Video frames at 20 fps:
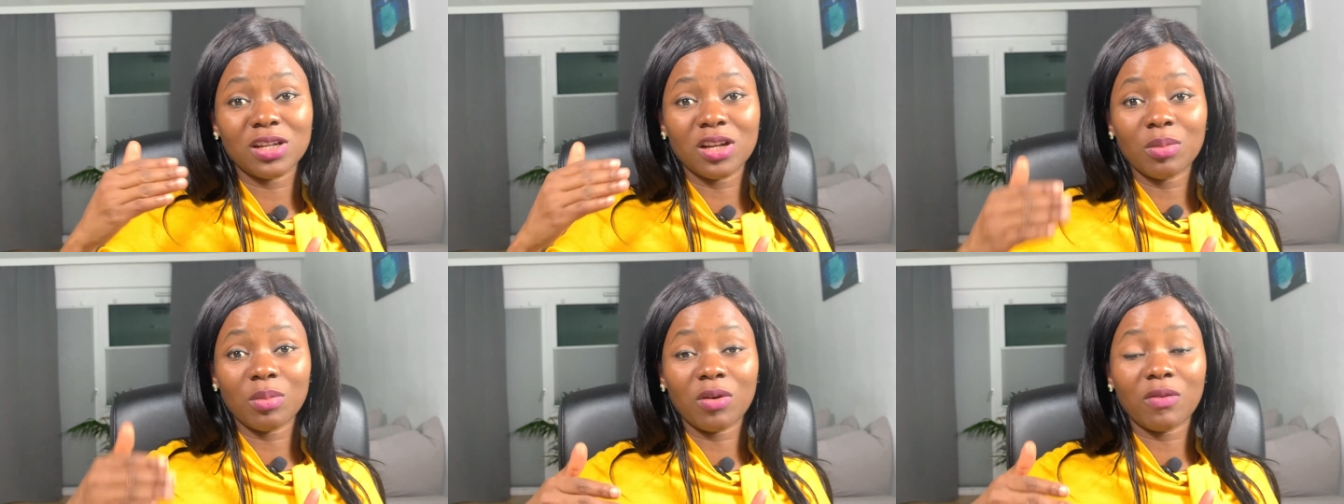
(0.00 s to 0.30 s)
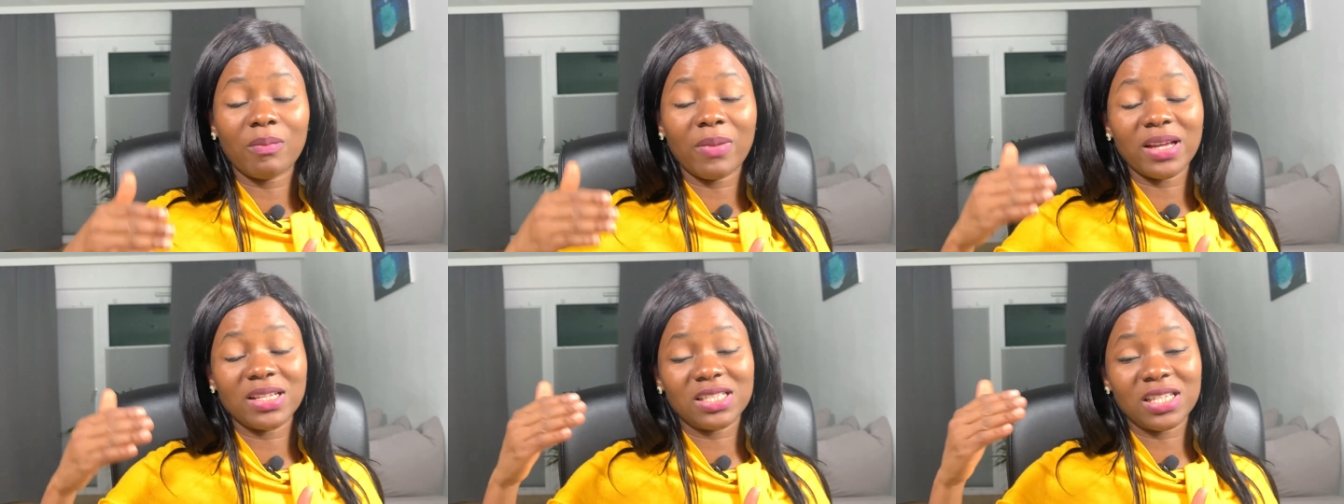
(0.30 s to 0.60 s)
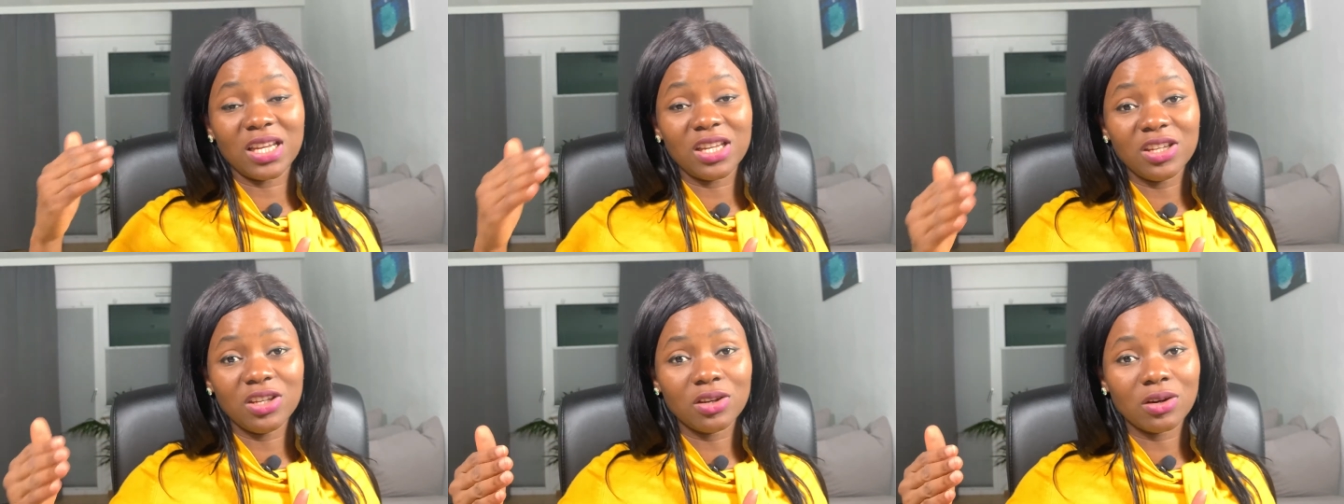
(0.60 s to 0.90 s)
number of my
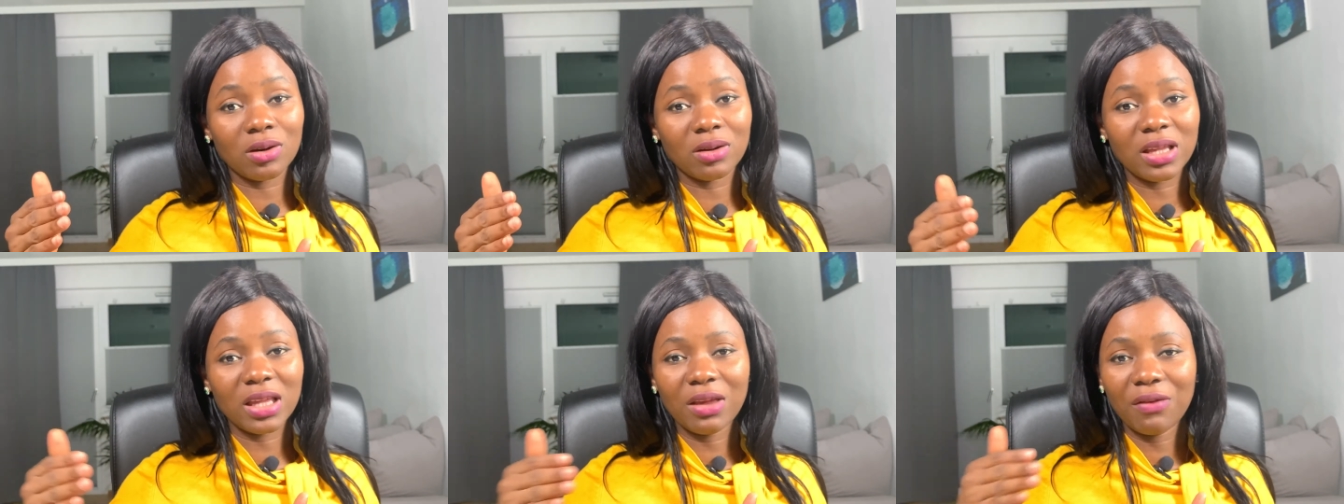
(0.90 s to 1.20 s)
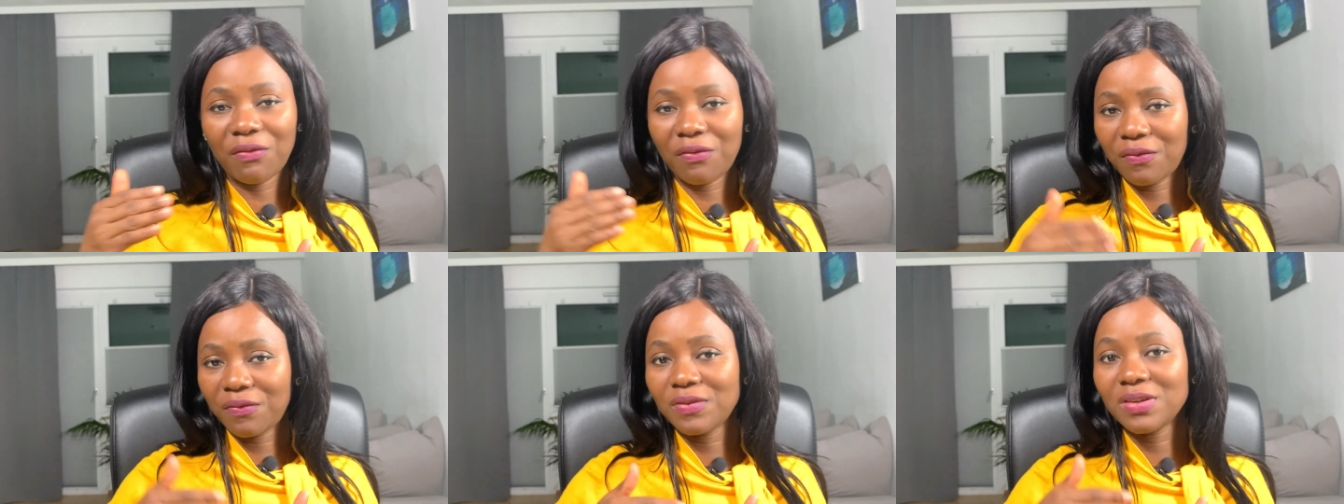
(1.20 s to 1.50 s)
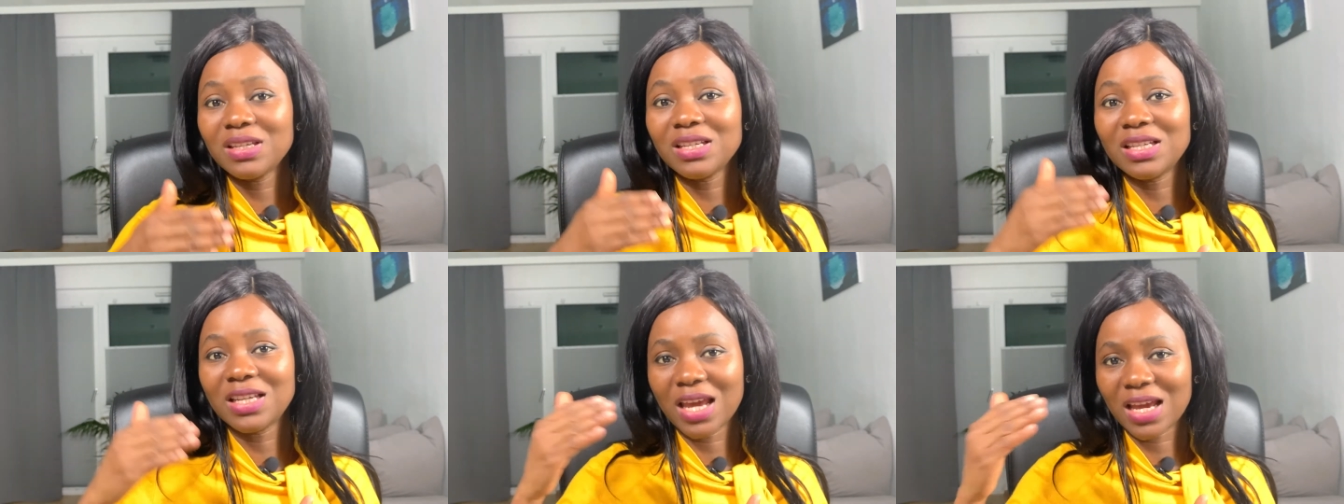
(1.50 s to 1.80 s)
tenure? If
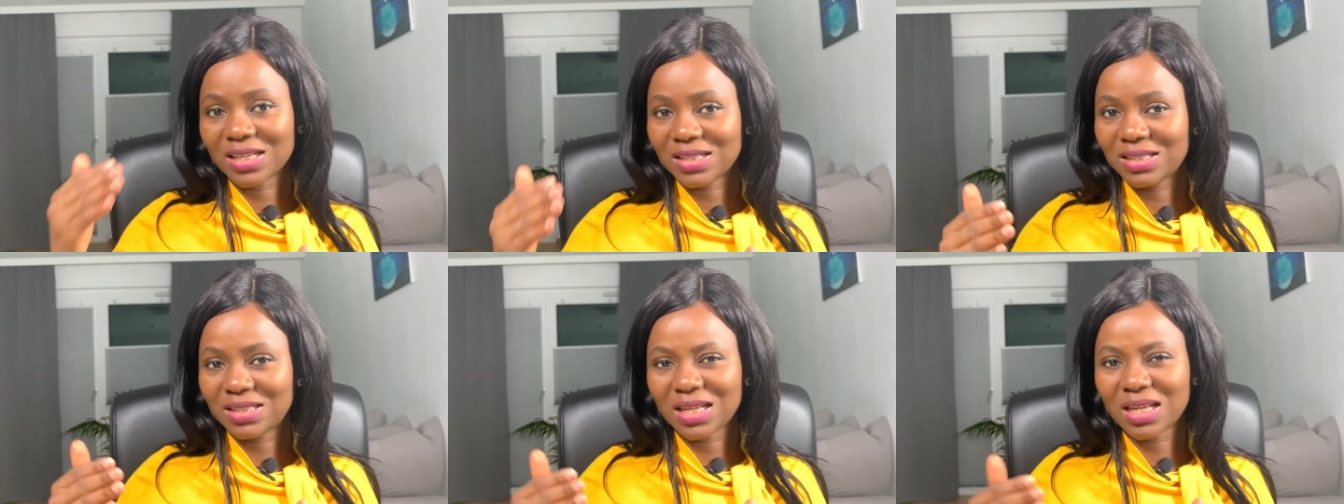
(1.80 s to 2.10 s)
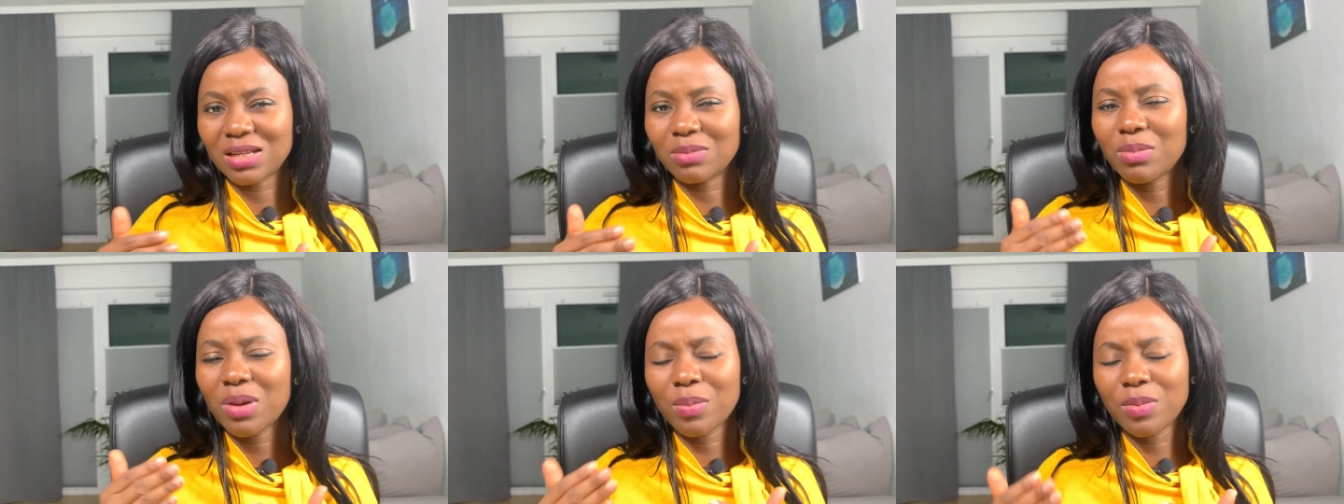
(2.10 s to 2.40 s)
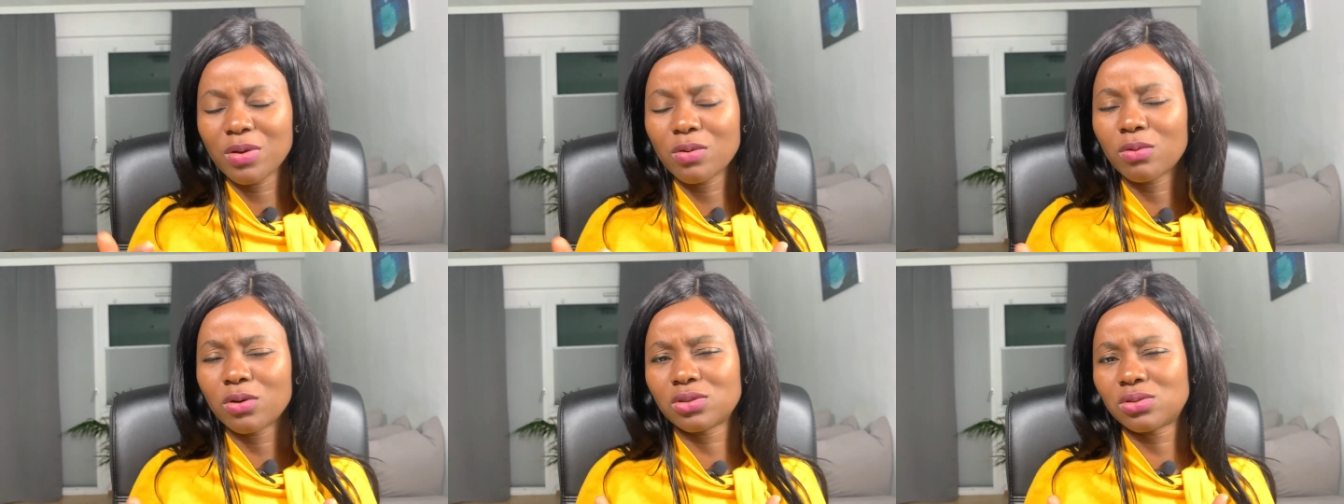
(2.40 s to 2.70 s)
yes, then maybe
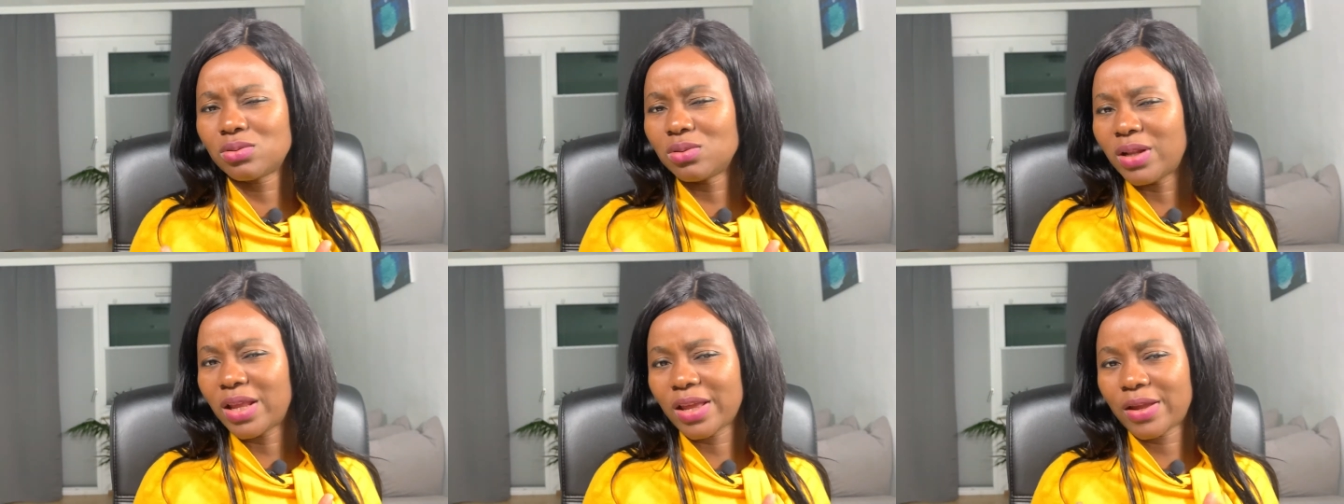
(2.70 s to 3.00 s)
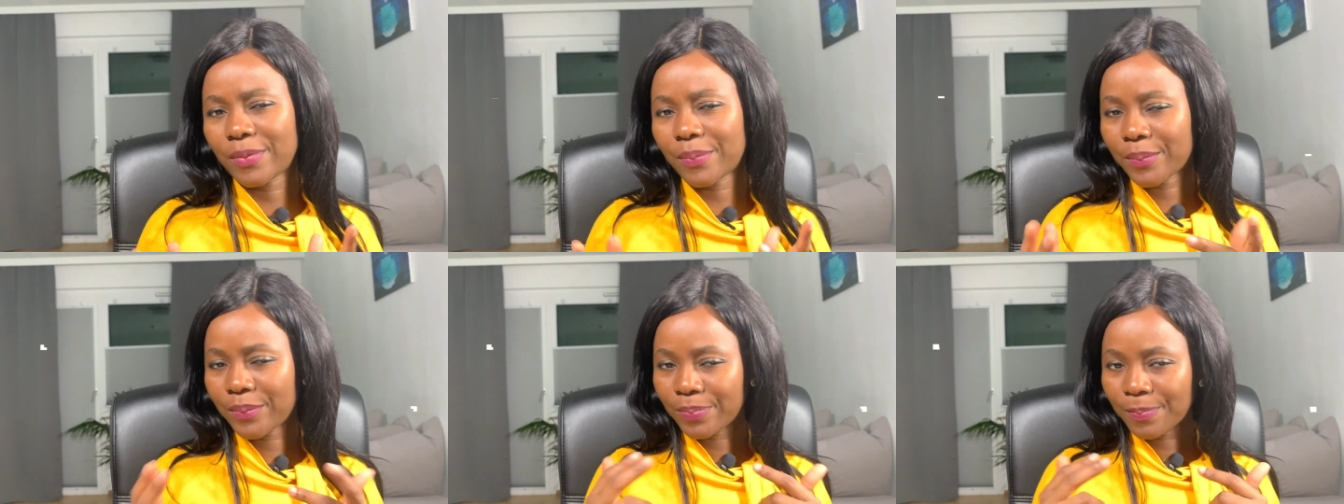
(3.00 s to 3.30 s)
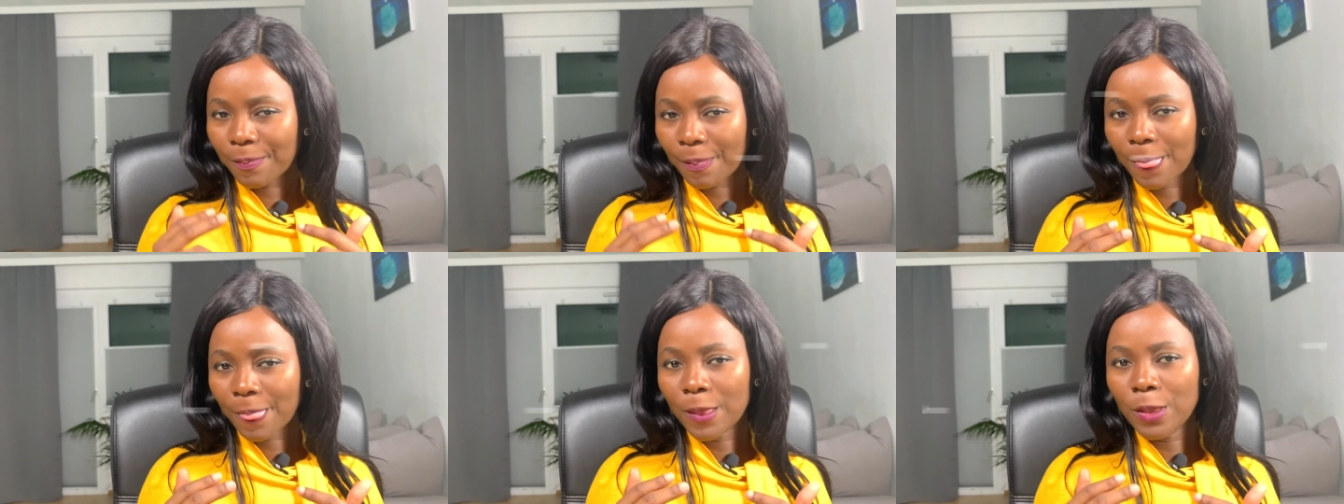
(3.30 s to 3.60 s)
you want to, like,
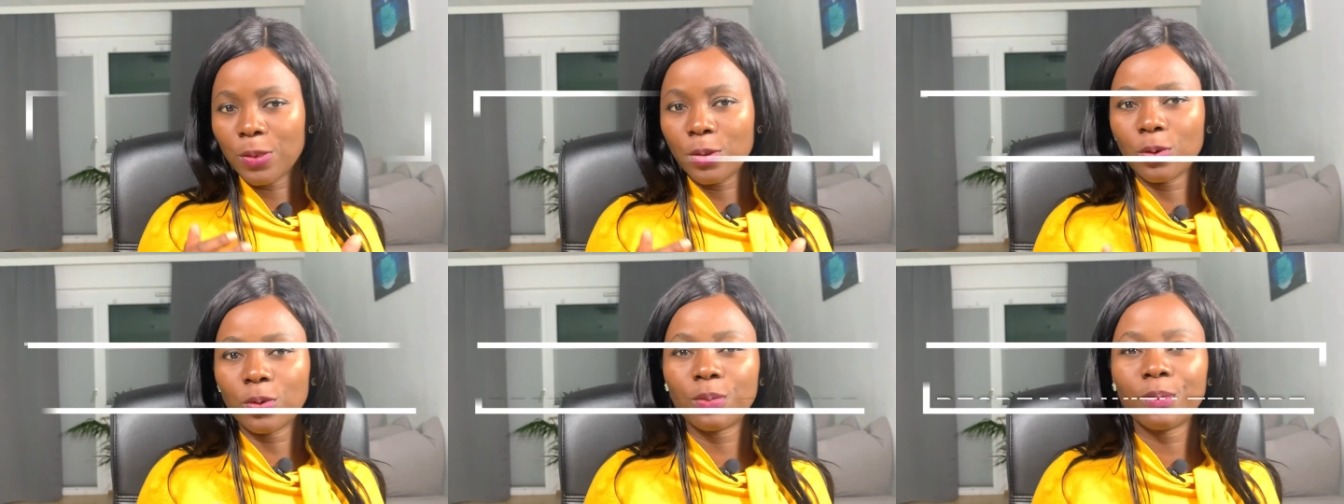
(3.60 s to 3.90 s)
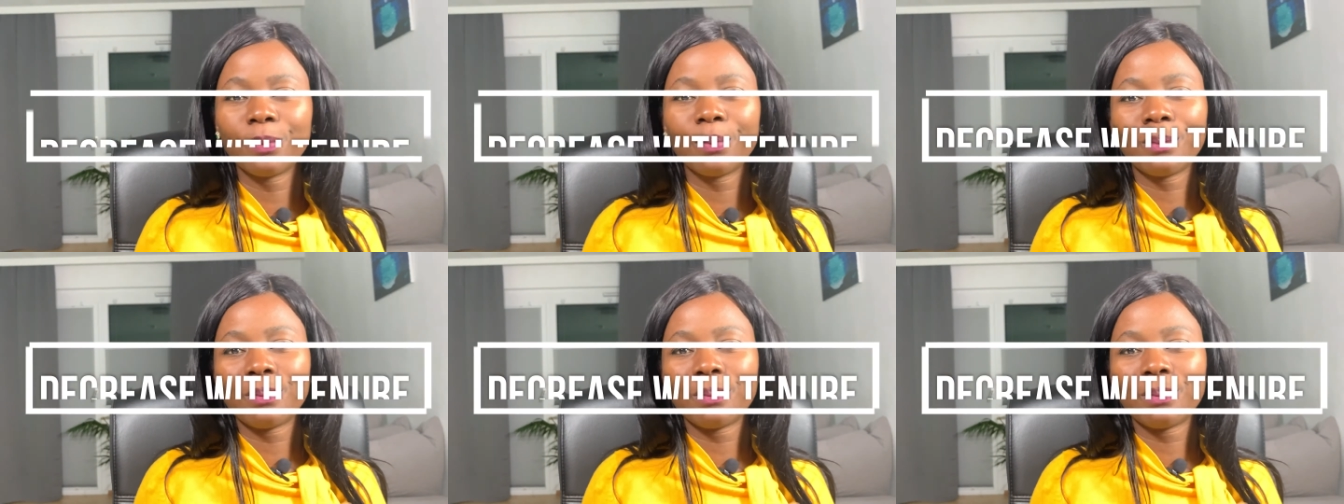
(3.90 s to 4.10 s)
you know,